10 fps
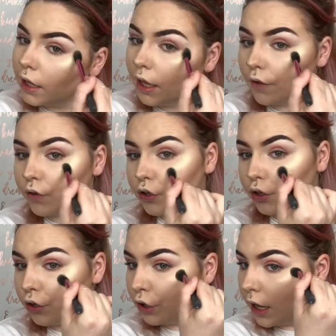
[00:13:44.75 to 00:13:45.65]
If you
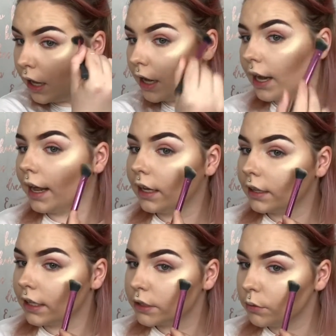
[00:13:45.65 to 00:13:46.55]
do like
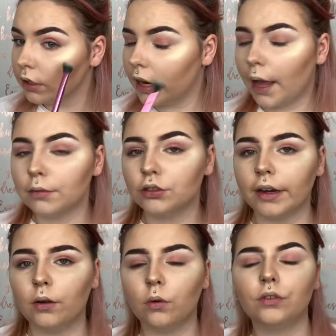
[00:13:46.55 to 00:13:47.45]
this one, I would try
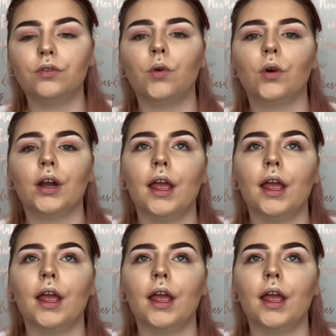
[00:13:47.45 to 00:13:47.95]
going for